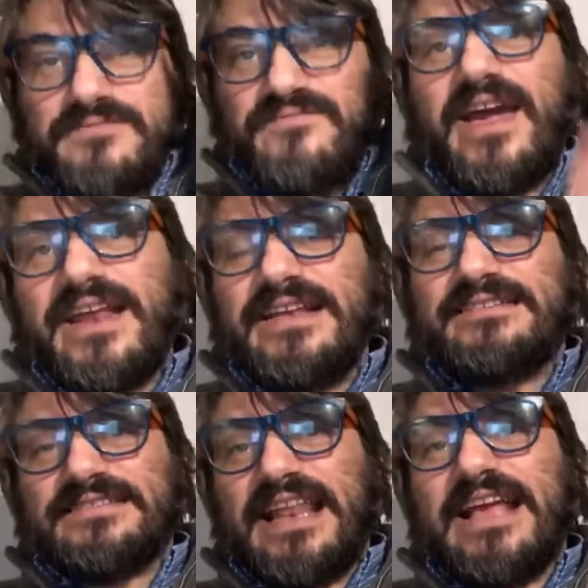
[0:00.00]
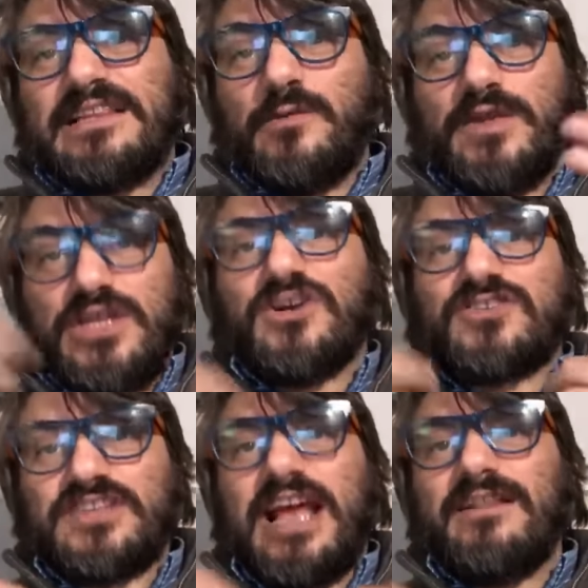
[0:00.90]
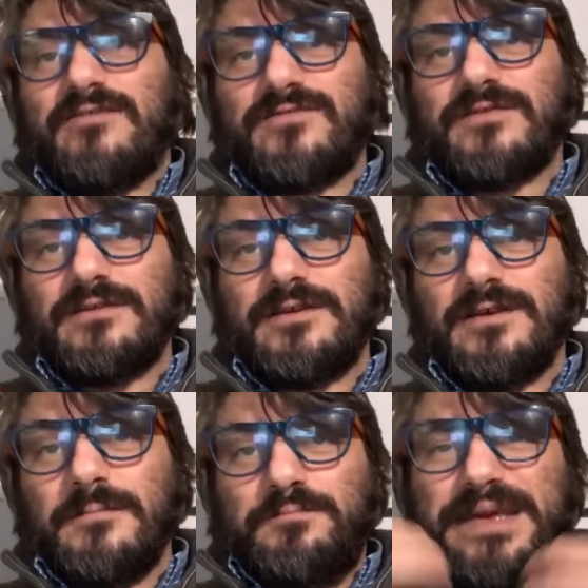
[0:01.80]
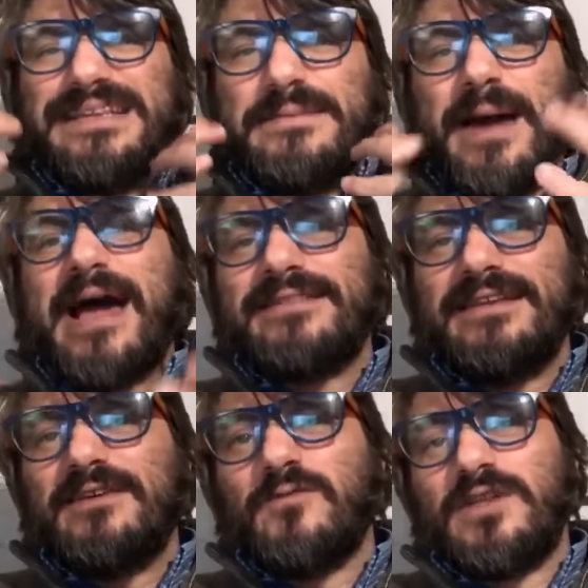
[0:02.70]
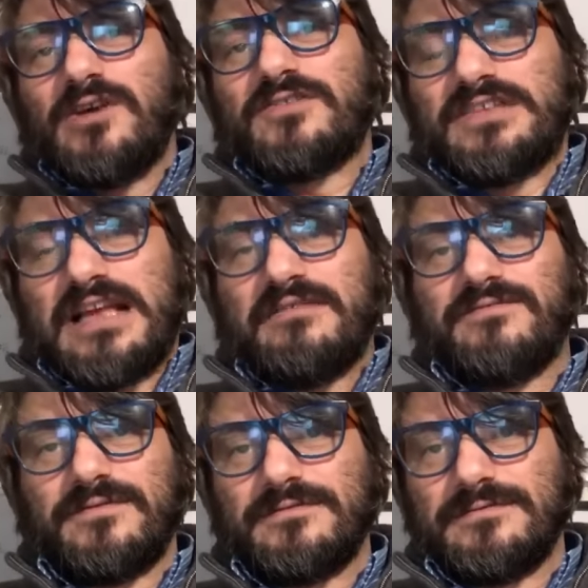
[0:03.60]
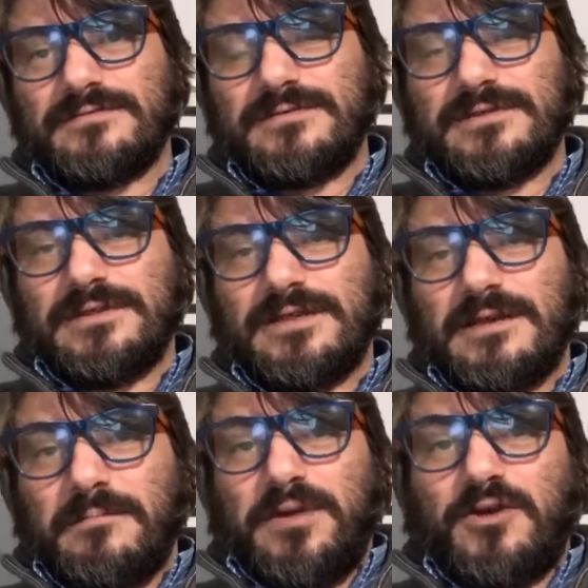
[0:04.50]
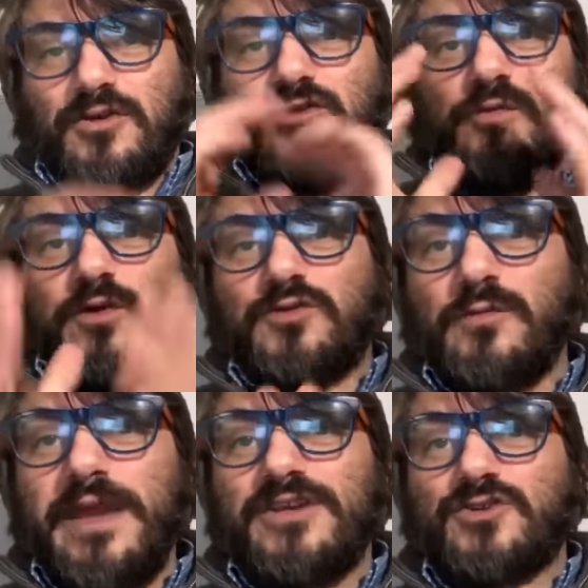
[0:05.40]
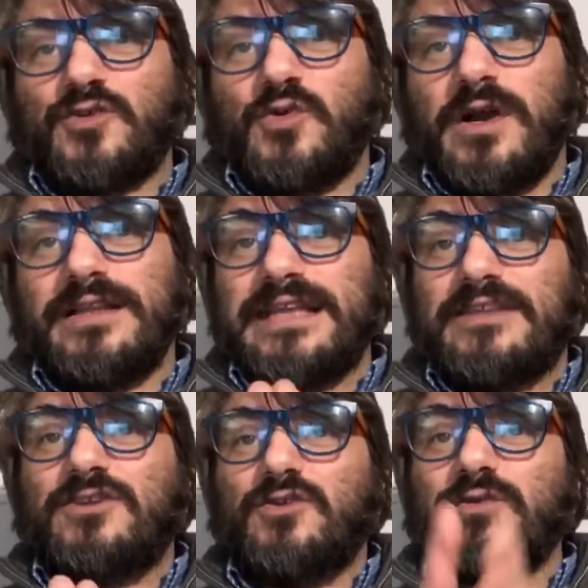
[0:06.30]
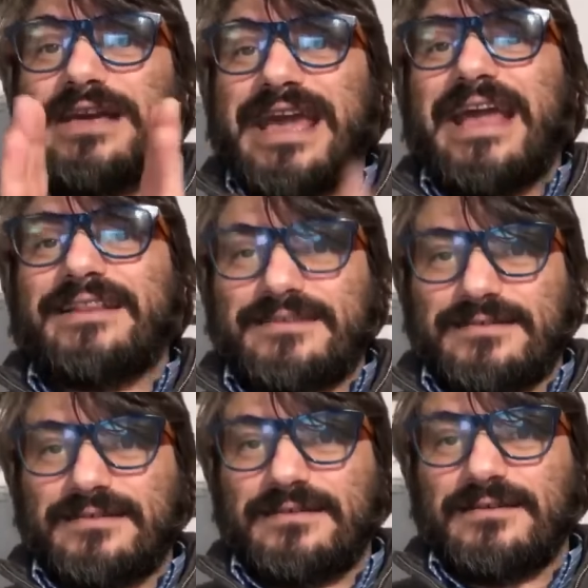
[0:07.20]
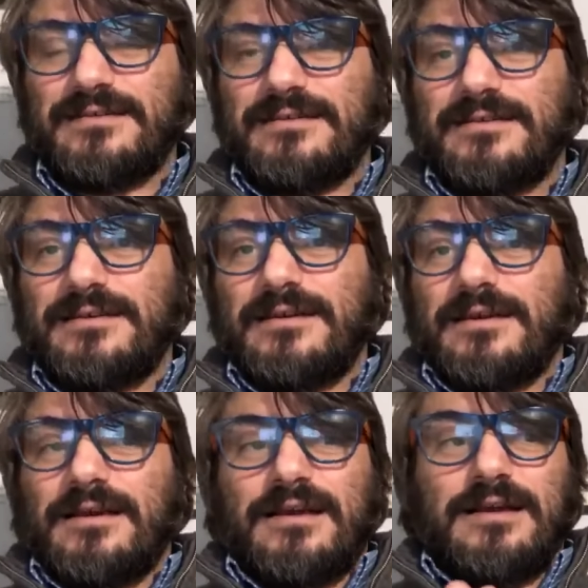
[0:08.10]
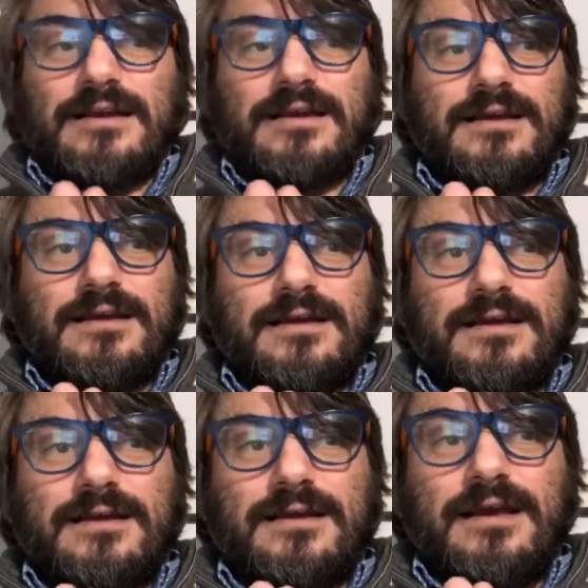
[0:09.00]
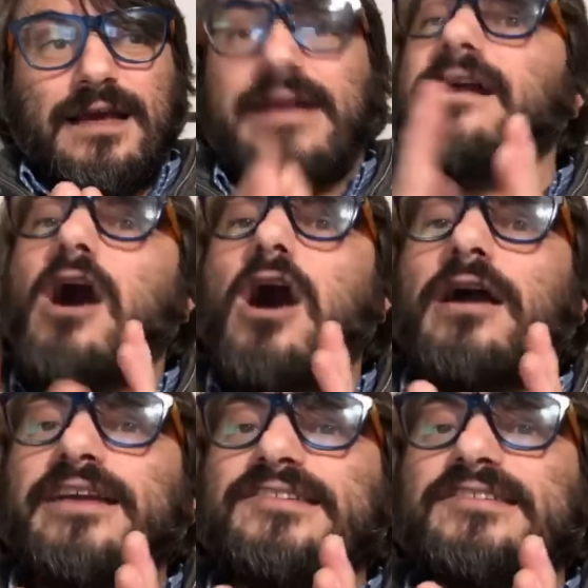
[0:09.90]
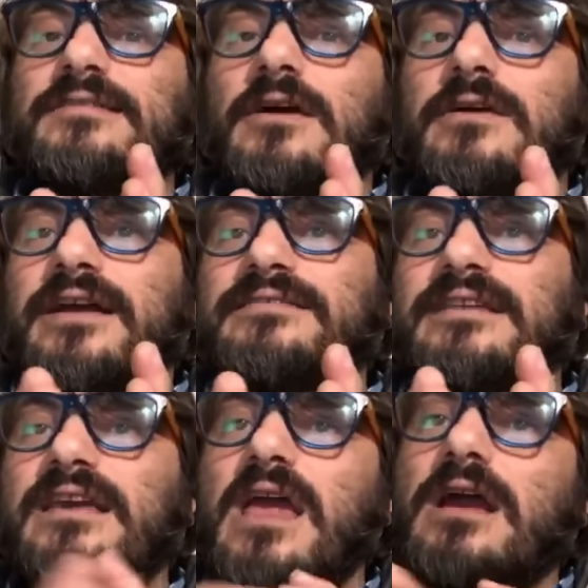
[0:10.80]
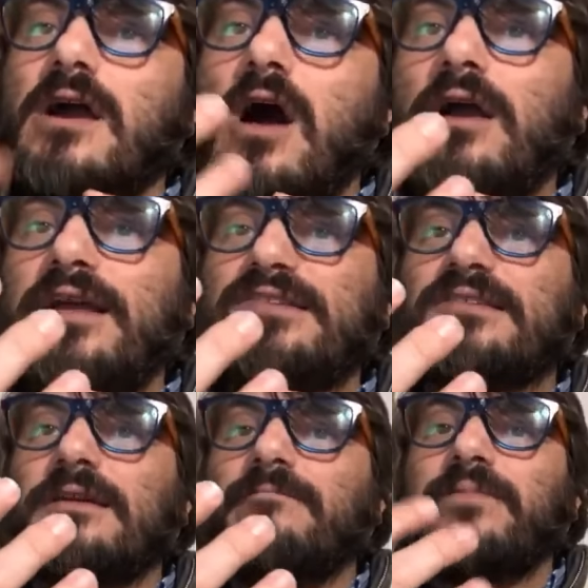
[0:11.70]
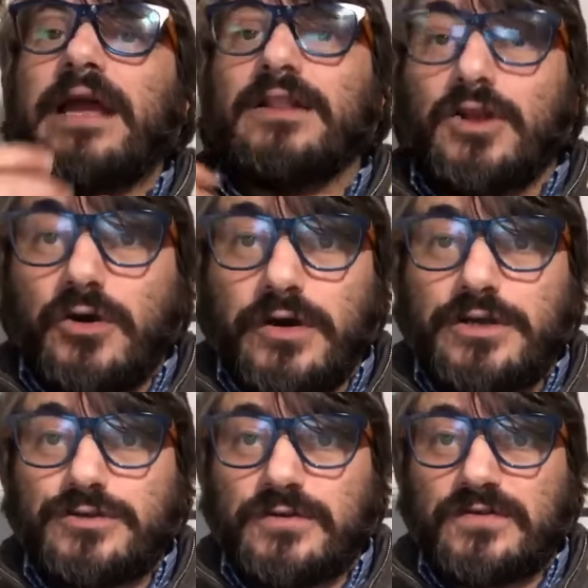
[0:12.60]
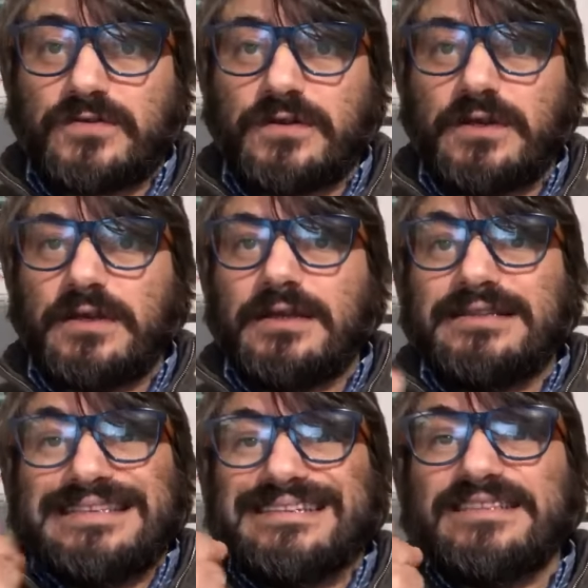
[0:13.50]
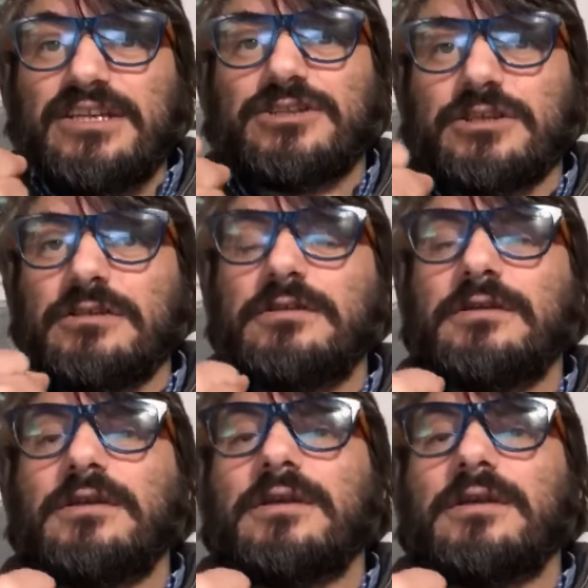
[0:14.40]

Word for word: very selective with yourself. Be demanding with yourself. Because you want to make sure that you get an honest, how can I say, an honest and courageous decision